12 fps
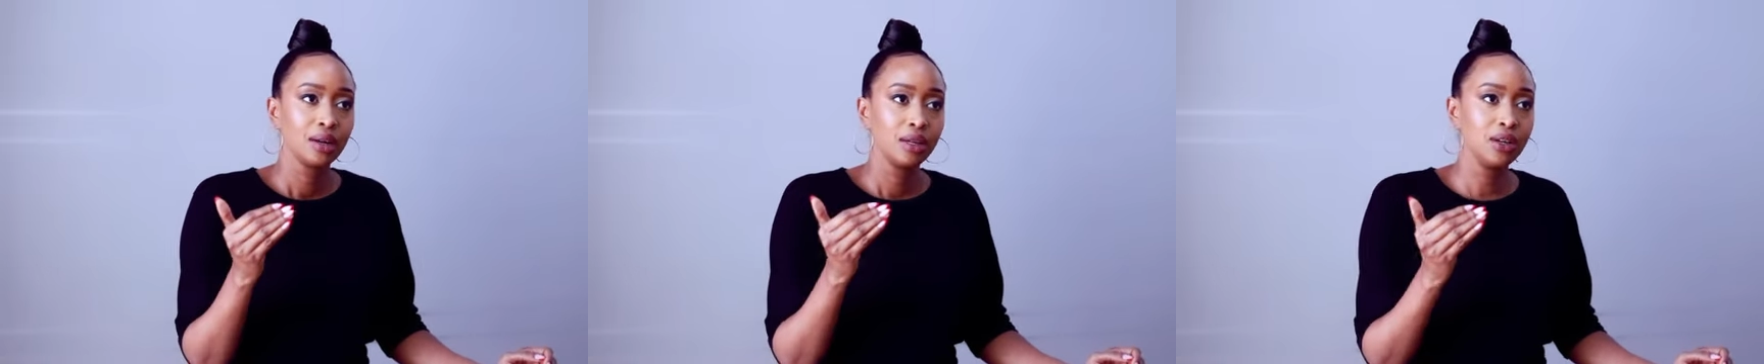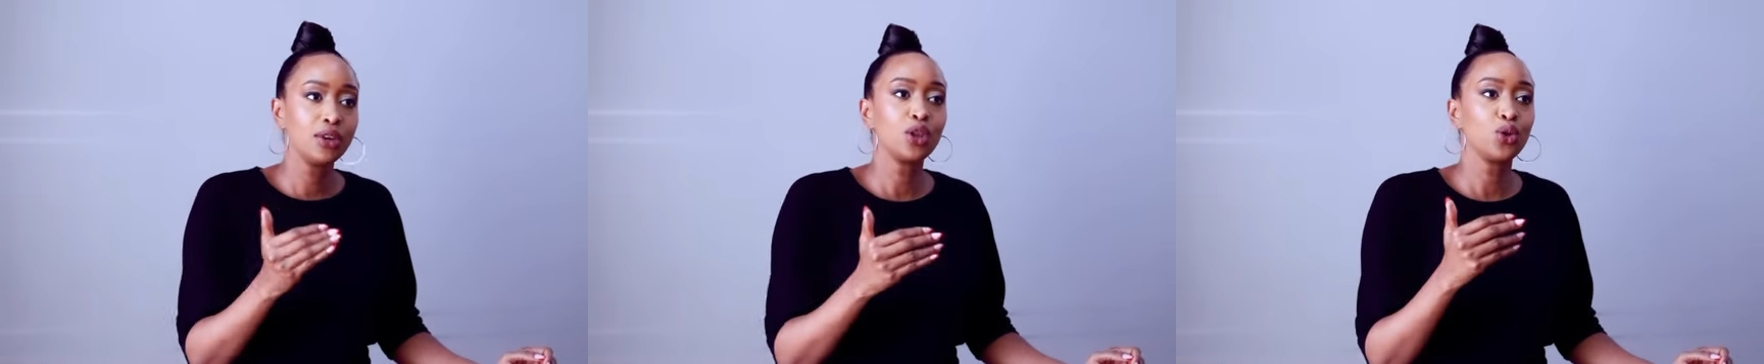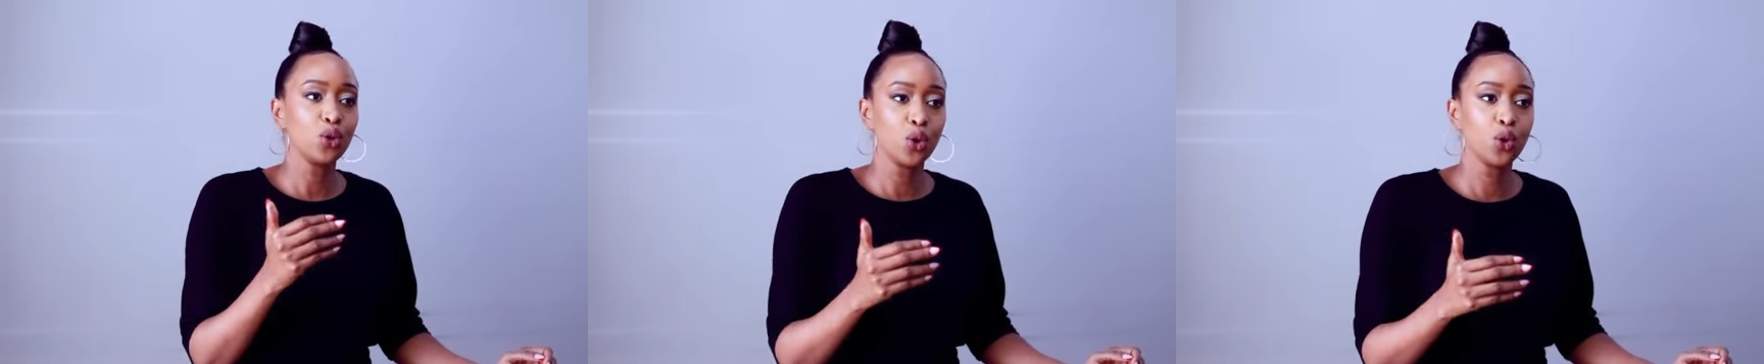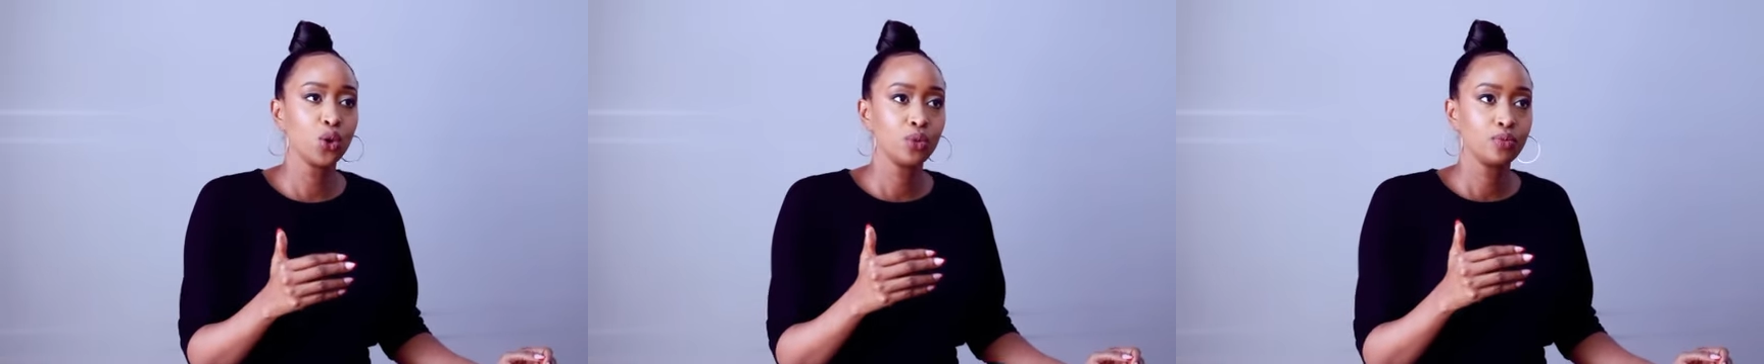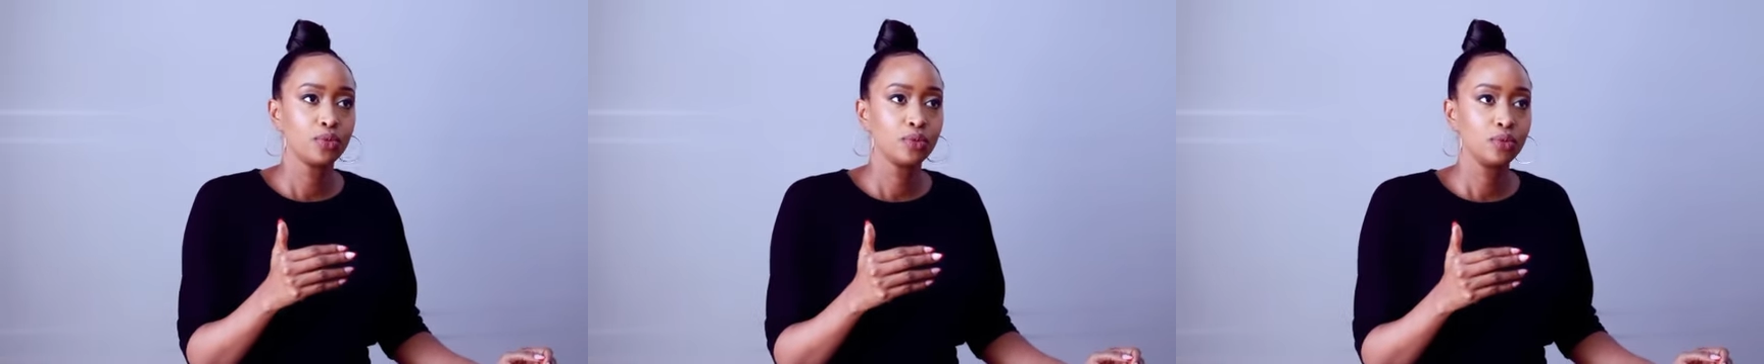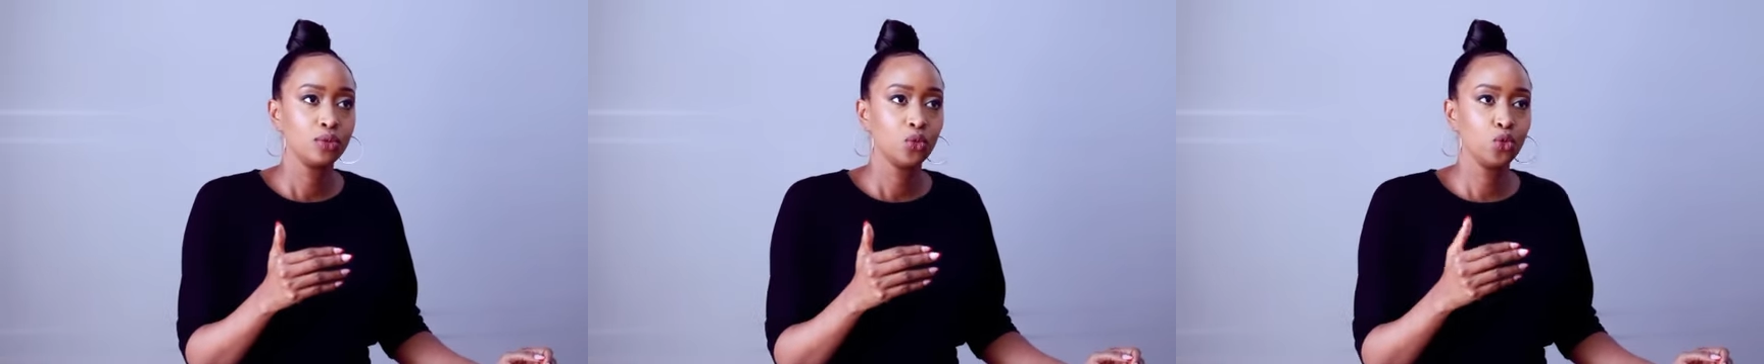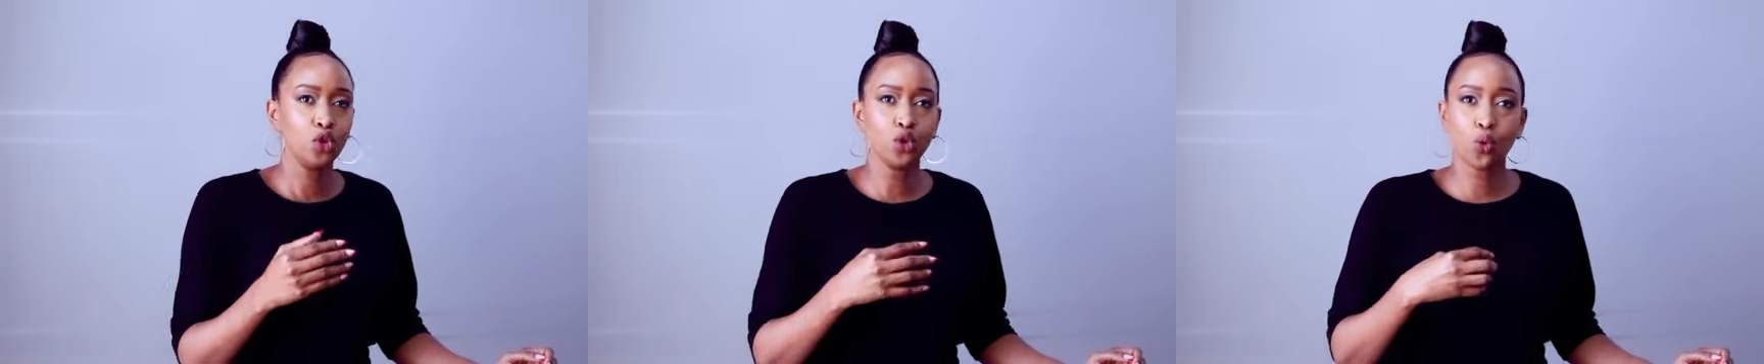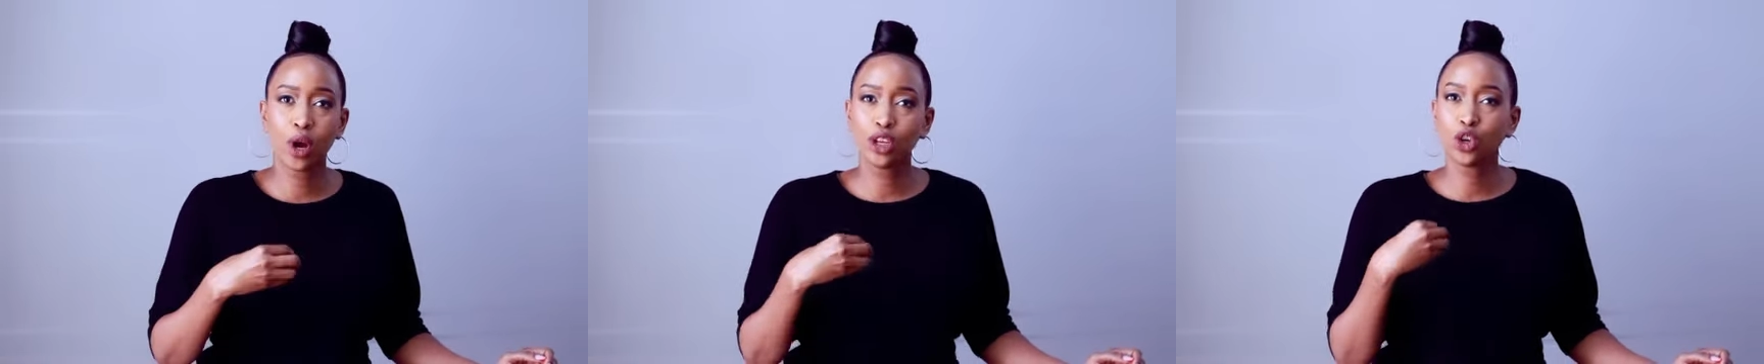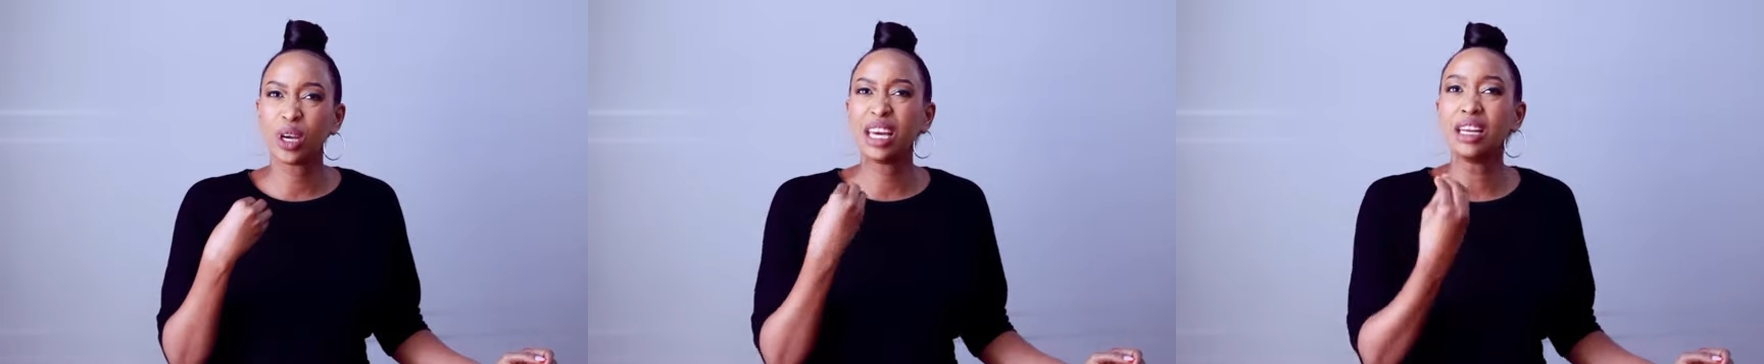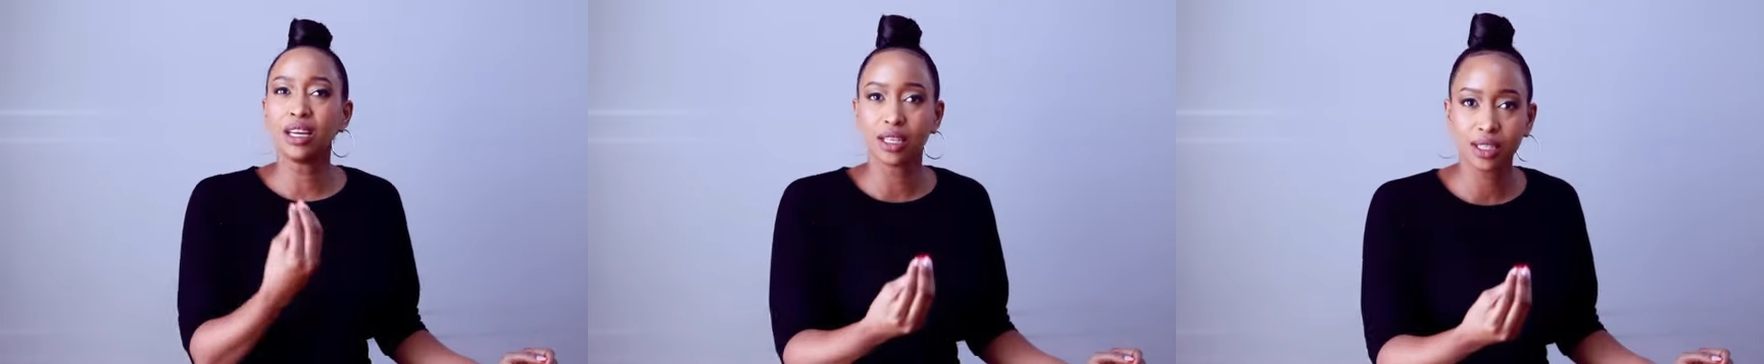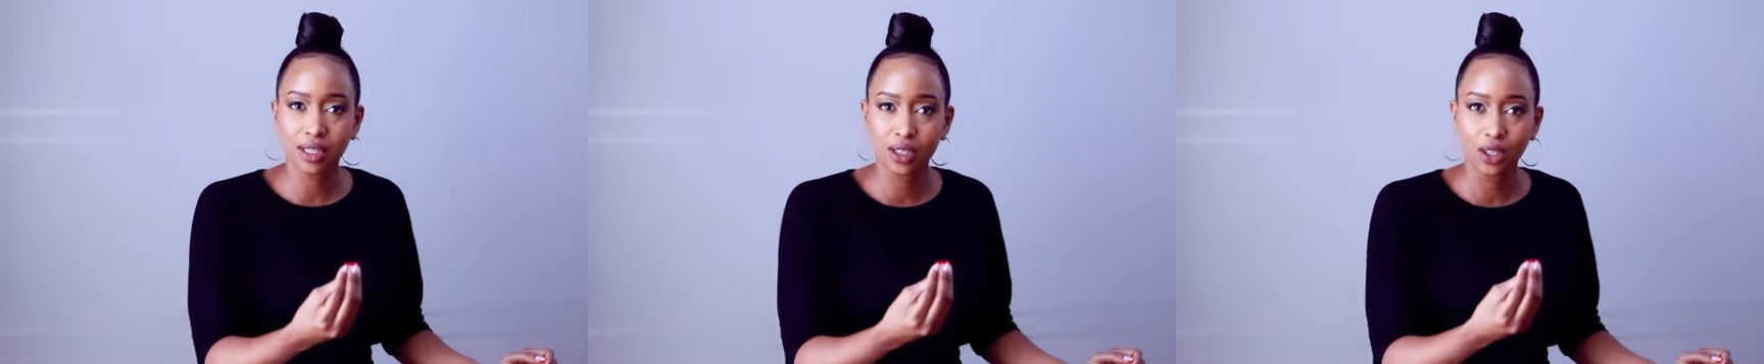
even though, you know, when you're in it,